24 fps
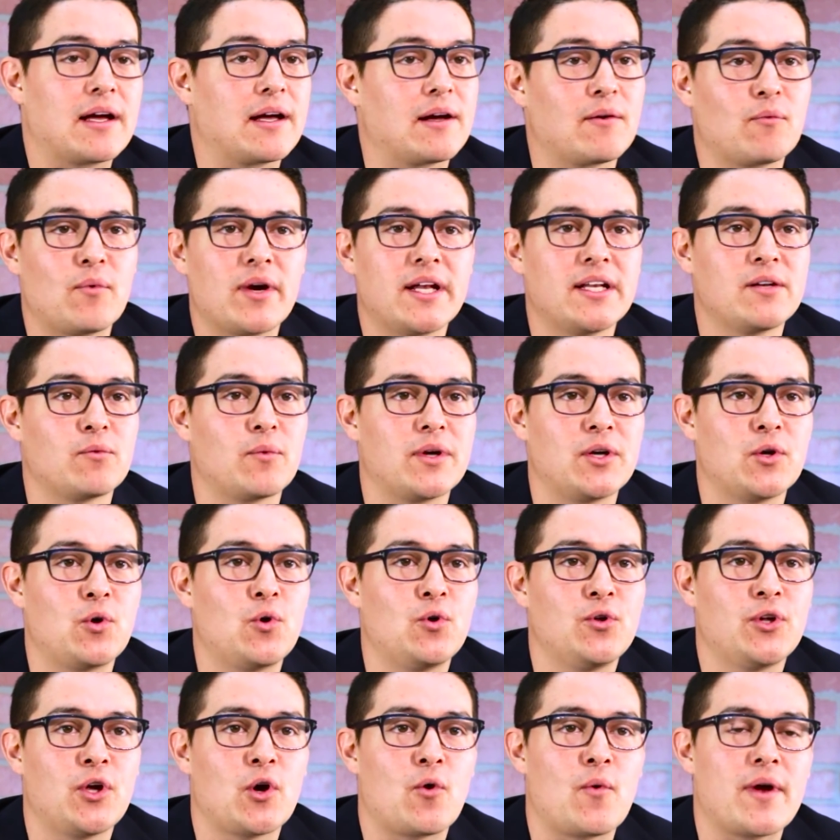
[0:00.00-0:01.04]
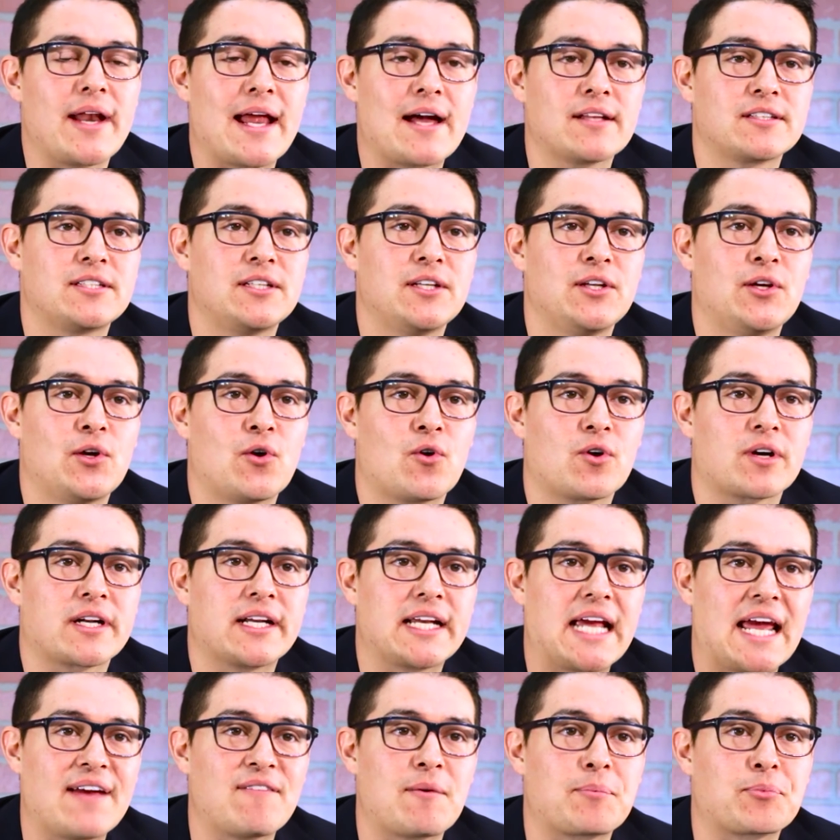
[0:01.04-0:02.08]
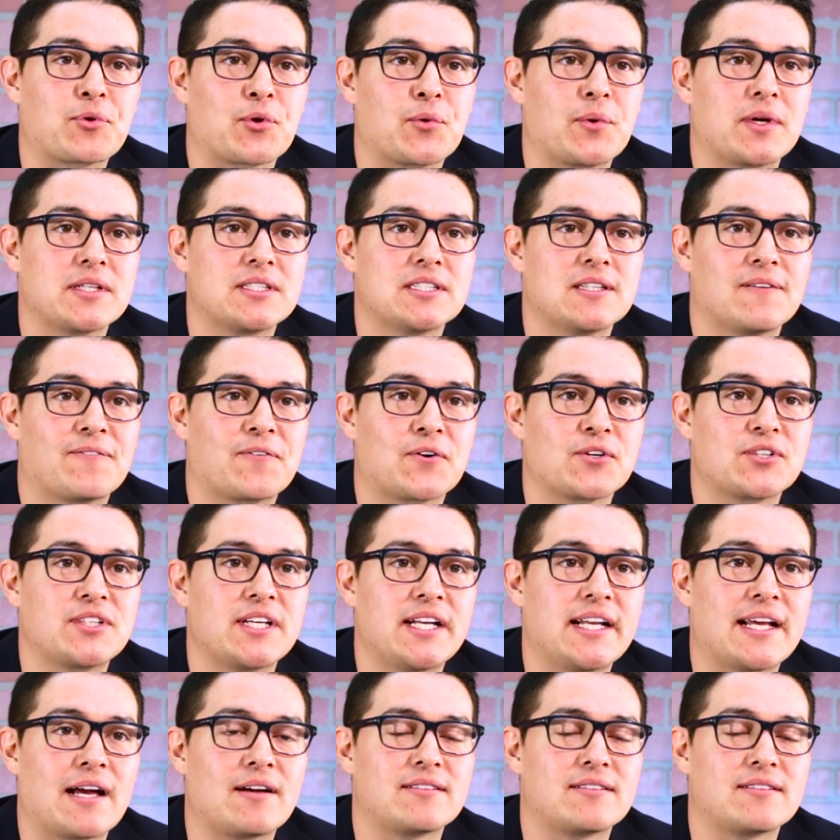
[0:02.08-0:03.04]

When Julio went out to New York and gave up 3 runs in the first inning,